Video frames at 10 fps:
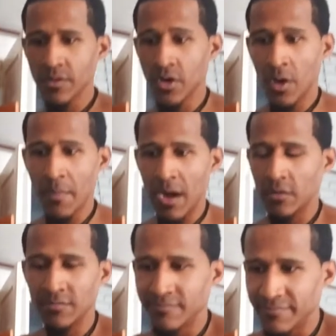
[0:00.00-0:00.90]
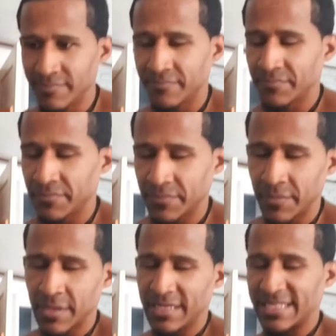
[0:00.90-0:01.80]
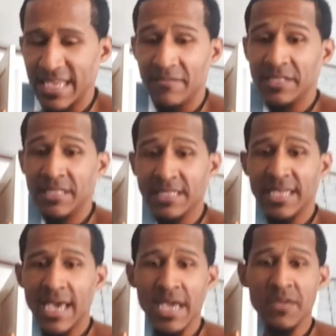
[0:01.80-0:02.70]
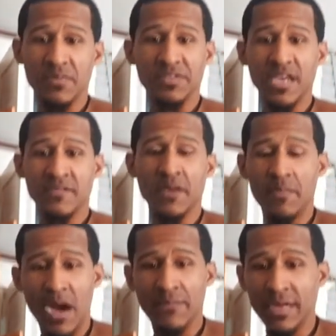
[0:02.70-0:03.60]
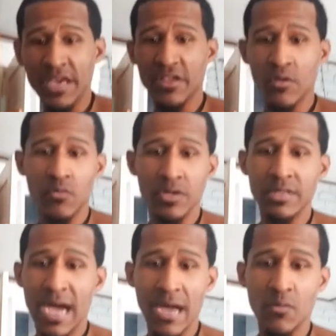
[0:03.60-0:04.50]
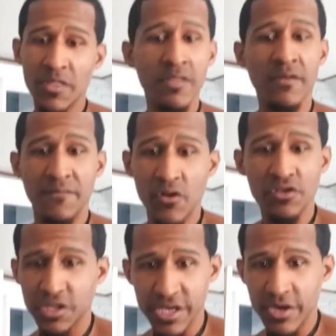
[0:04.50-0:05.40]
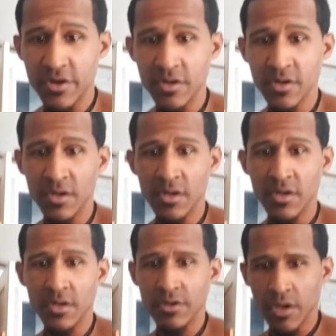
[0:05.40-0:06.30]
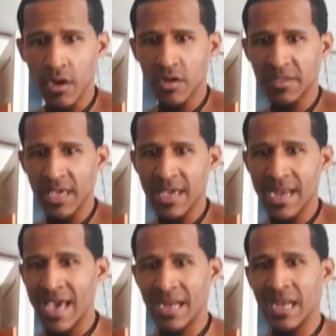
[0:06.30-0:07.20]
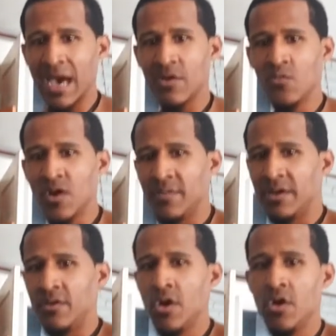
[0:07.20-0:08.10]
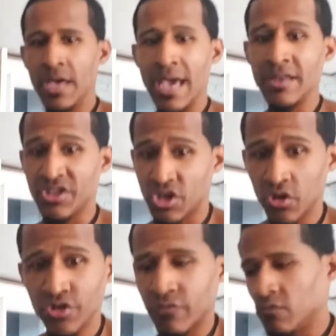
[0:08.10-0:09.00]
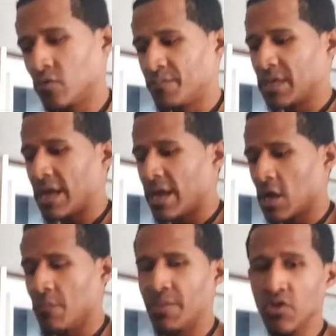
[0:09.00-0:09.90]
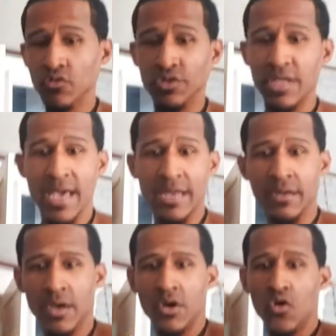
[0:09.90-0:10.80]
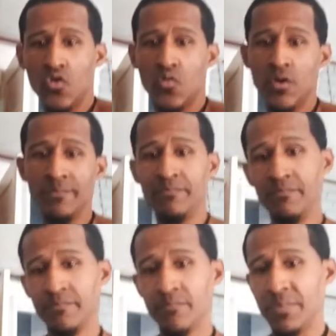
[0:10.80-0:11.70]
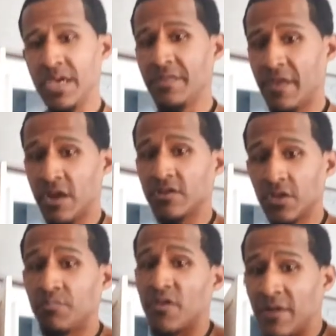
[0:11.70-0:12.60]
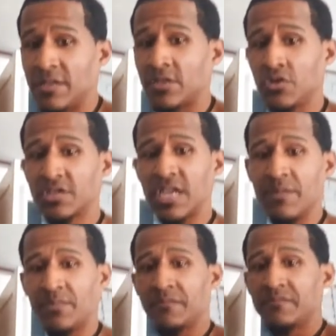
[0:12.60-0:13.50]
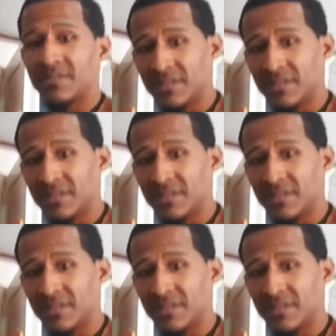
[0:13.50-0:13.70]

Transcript: You know, about 70 to 80% of the population would die within the first year. You get what I'm saying? And a lot of women and children would be getting abused. And who would be there to prevent those type of